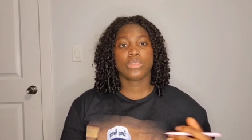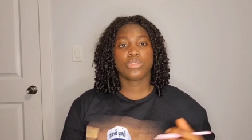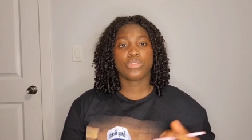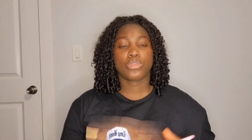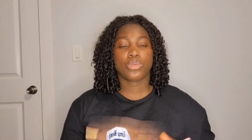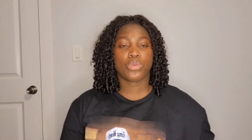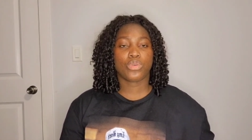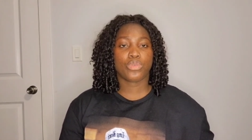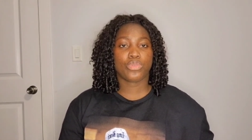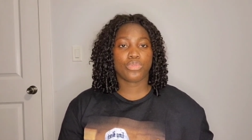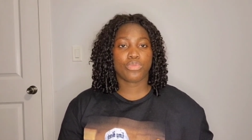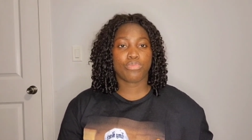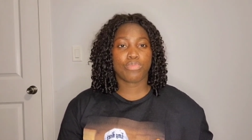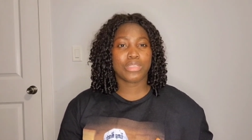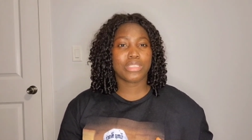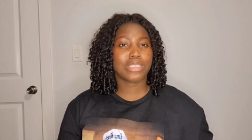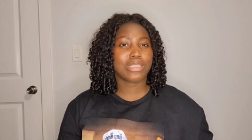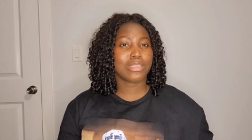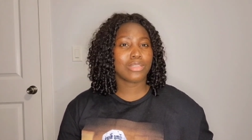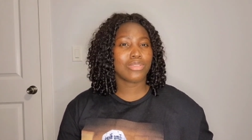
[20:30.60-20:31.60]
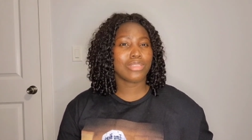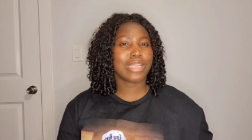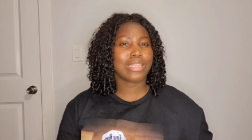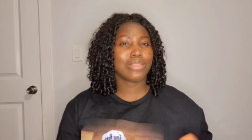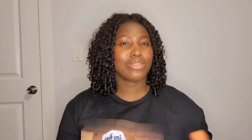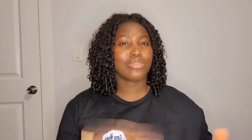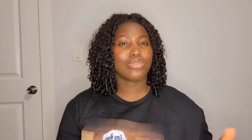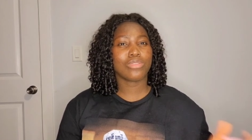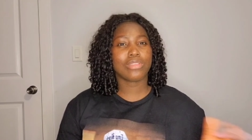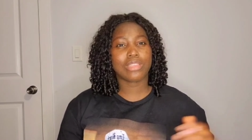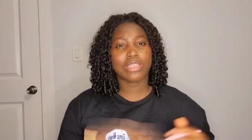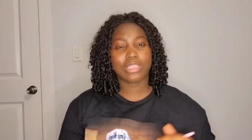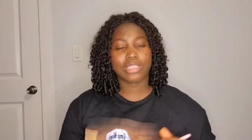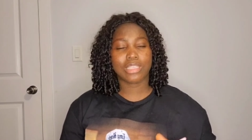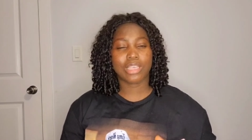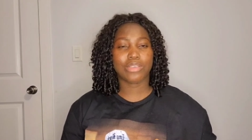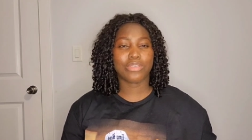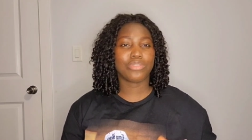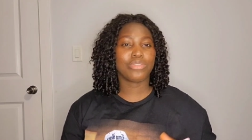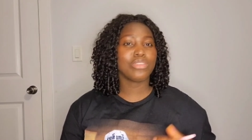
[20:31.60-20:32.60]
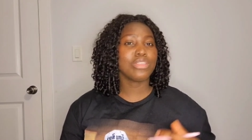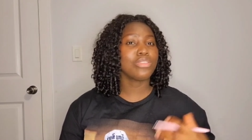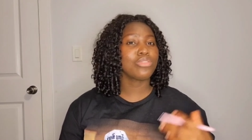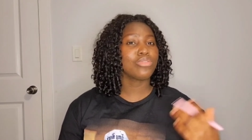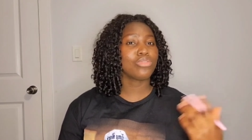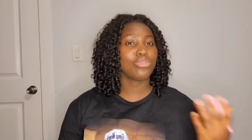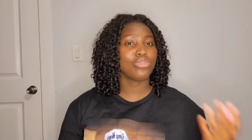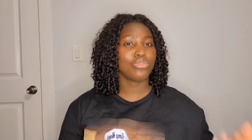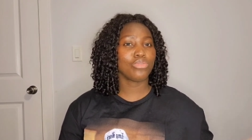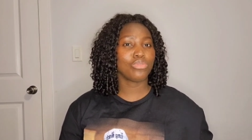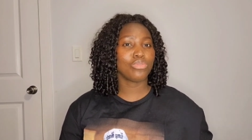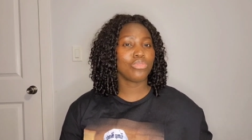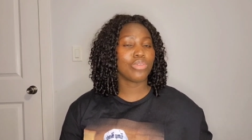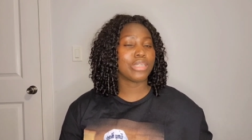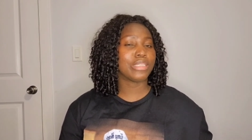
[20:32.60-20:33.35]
So basically, those are the two things that you need to do,